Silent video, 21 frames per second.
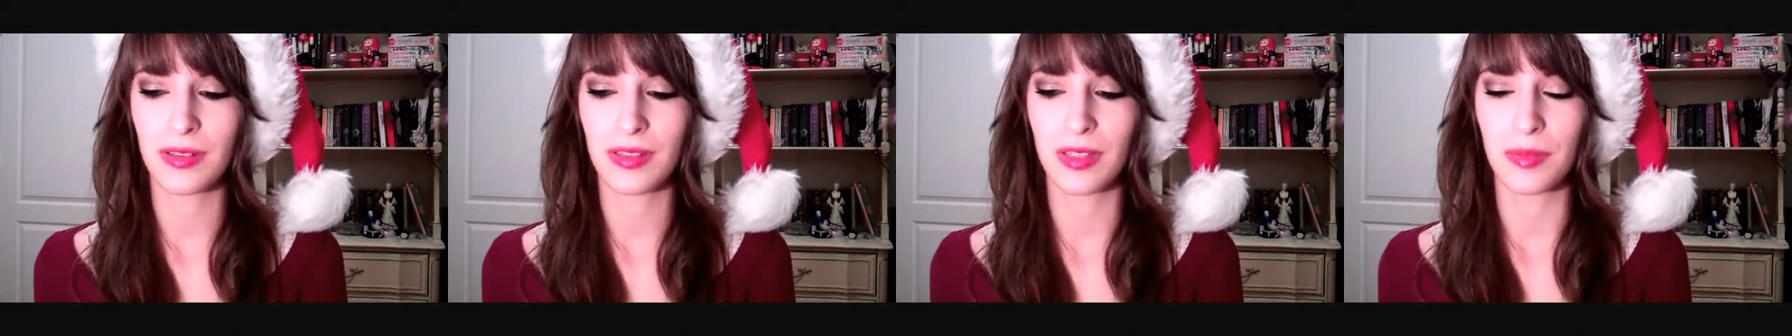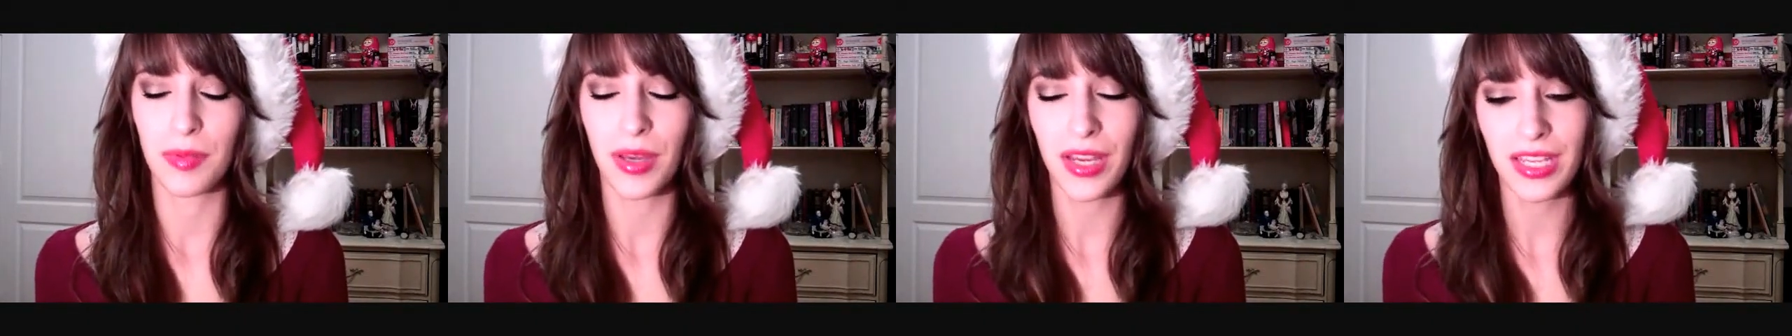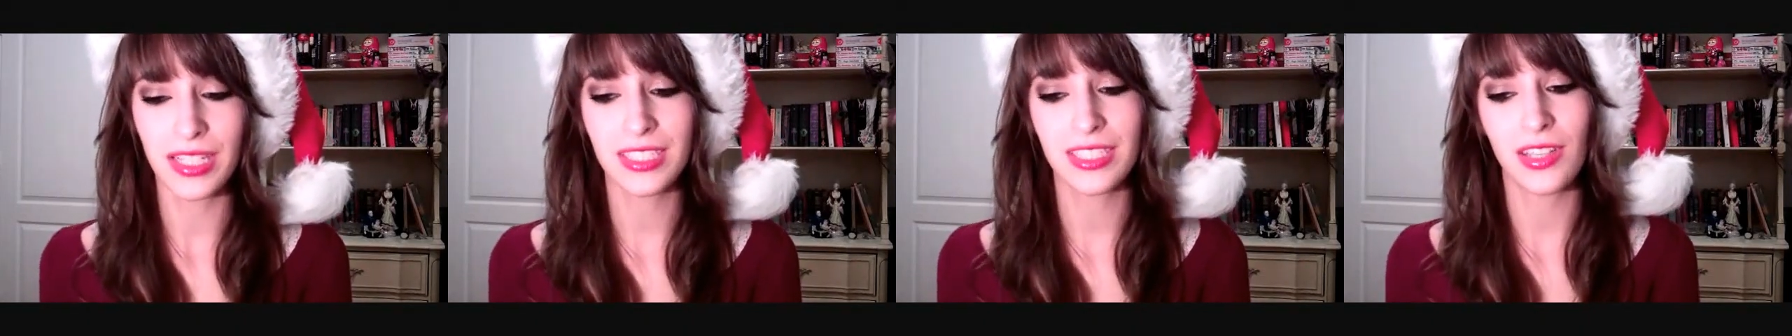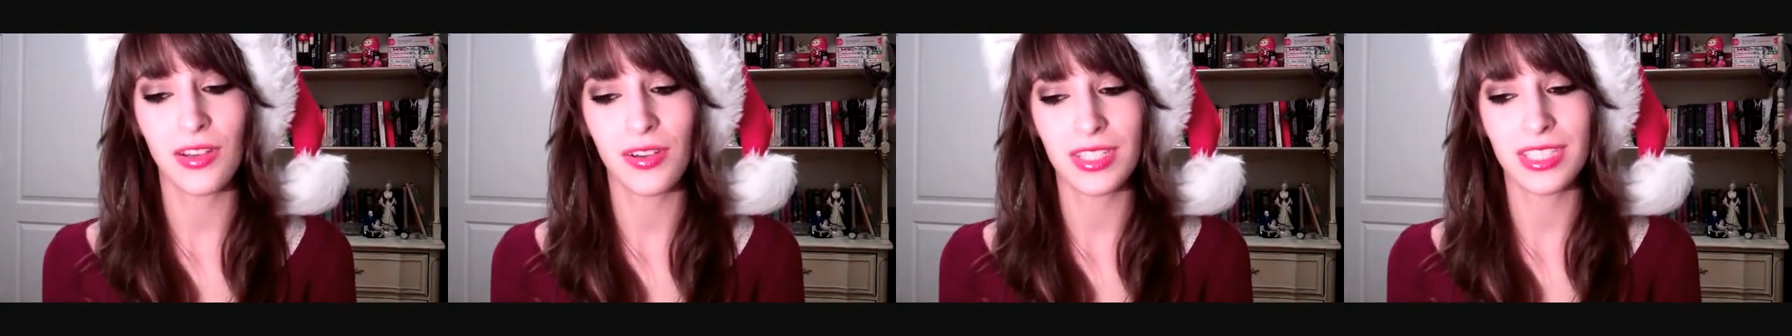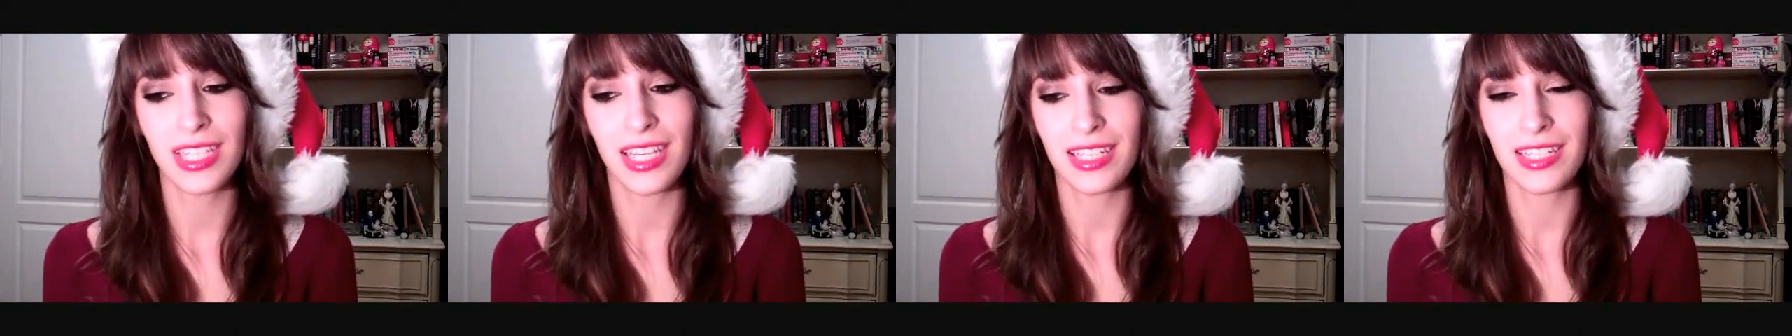the bikes
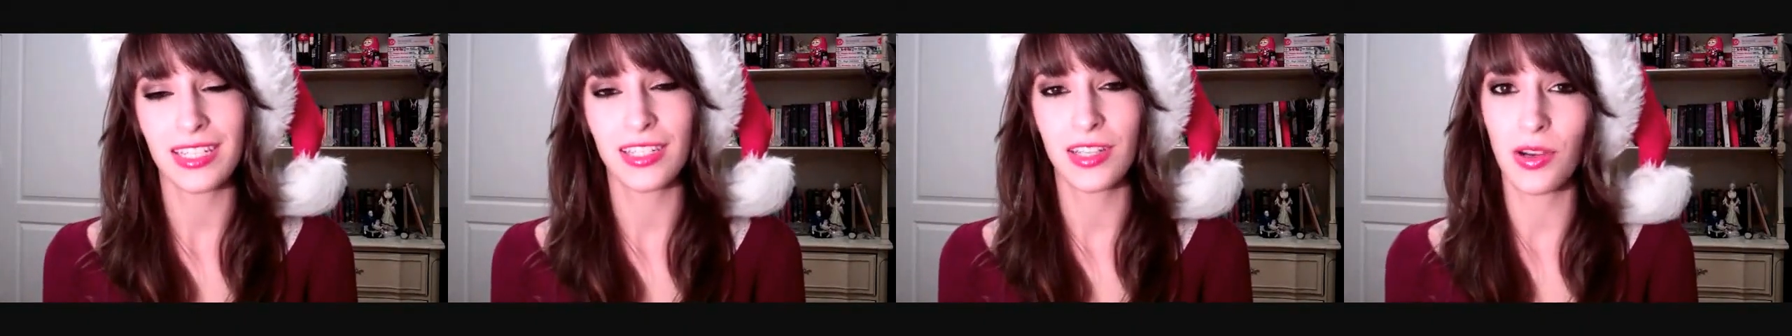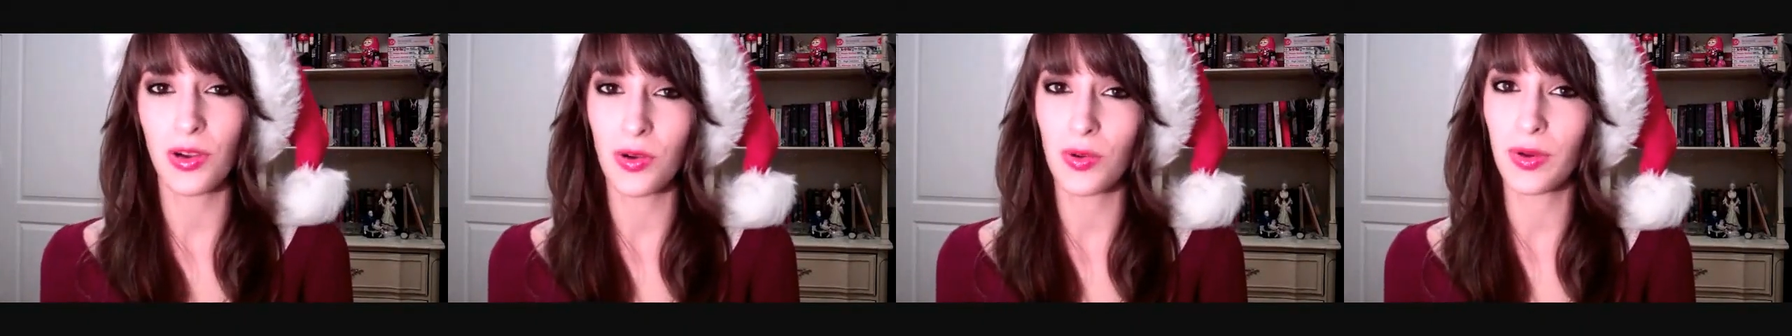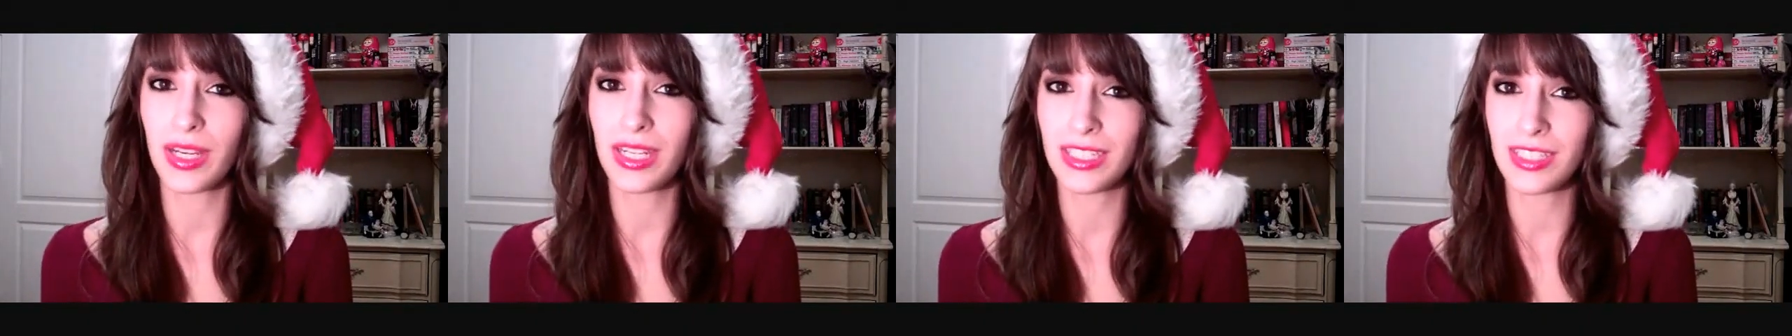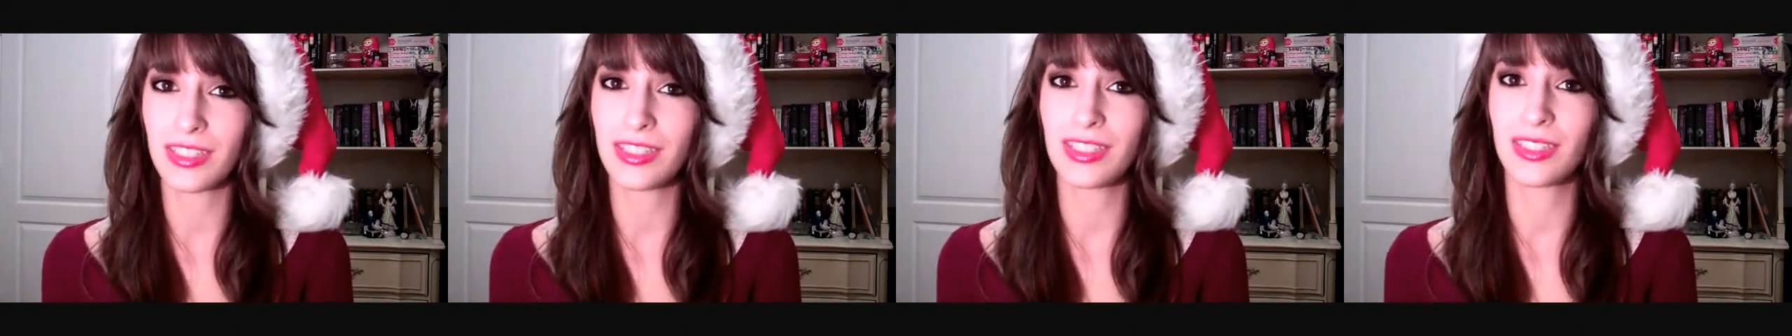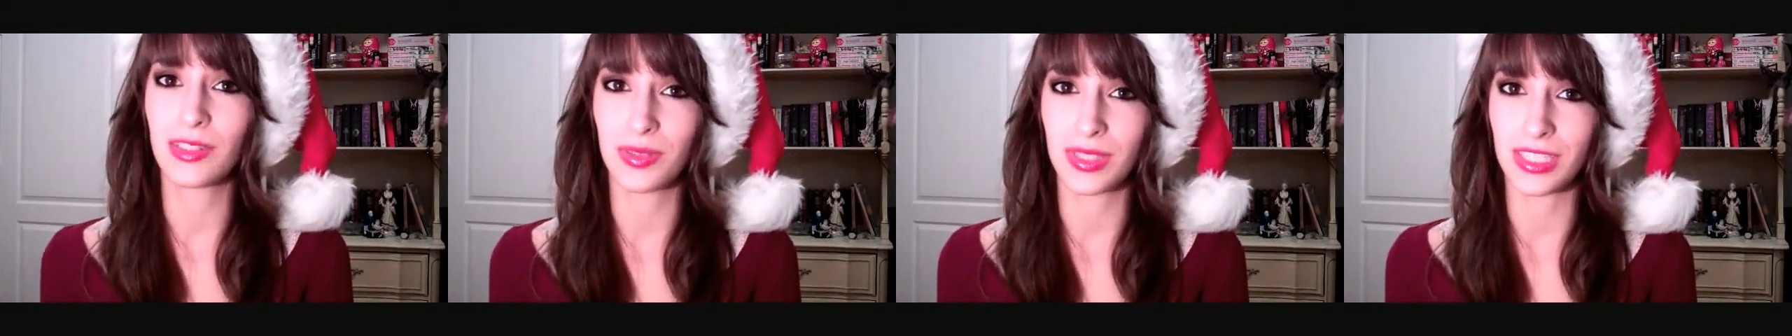always had to go away
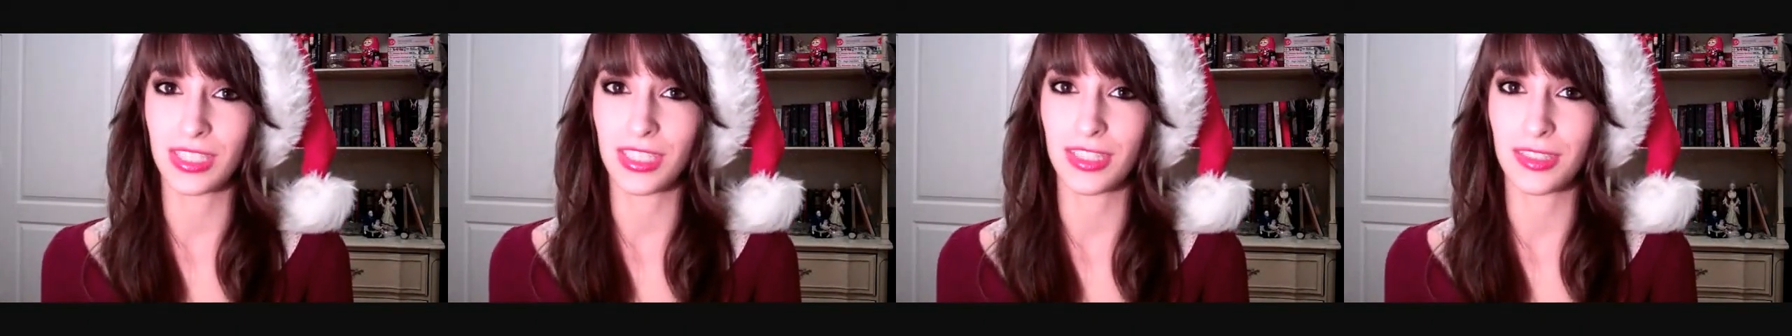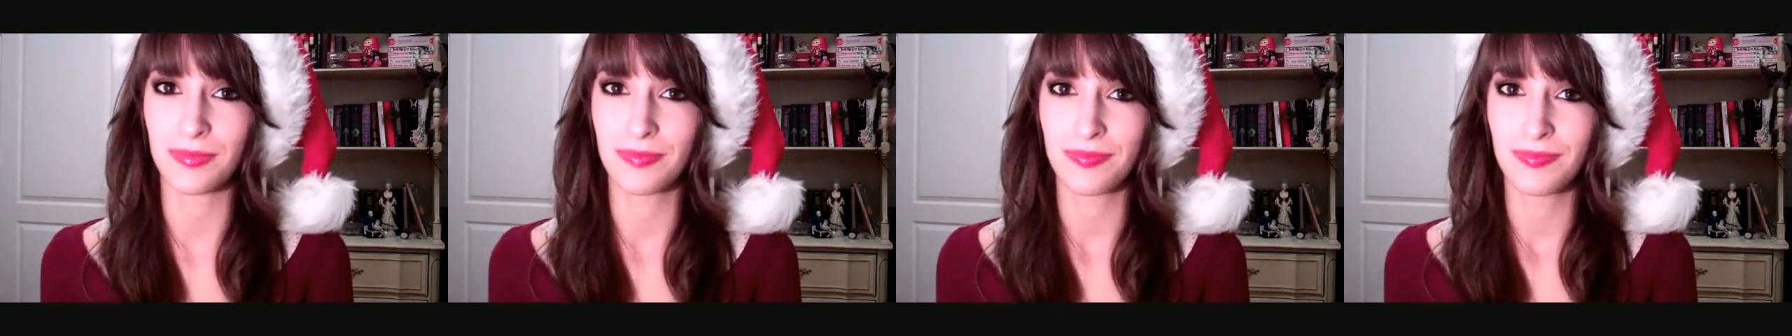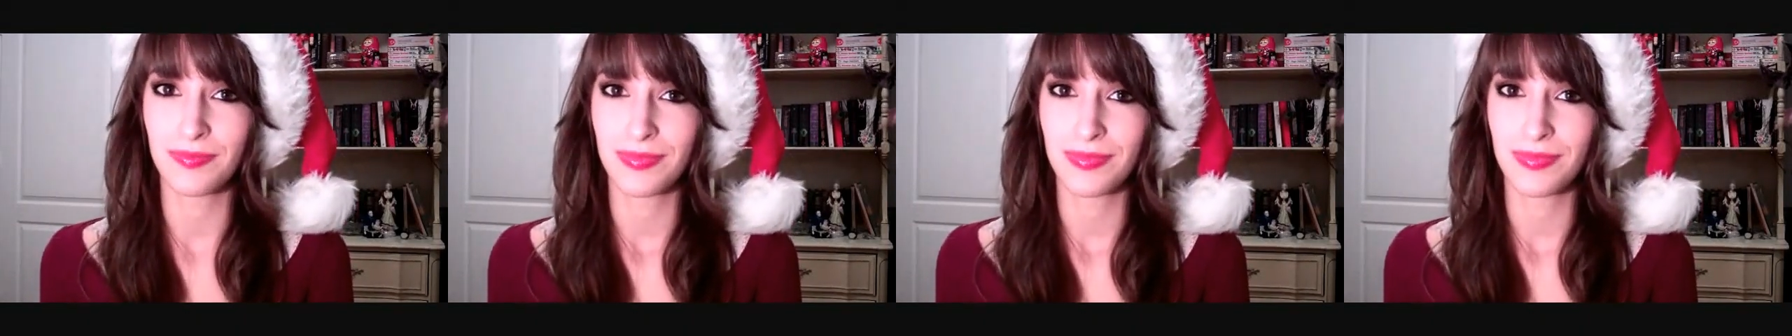during the winter.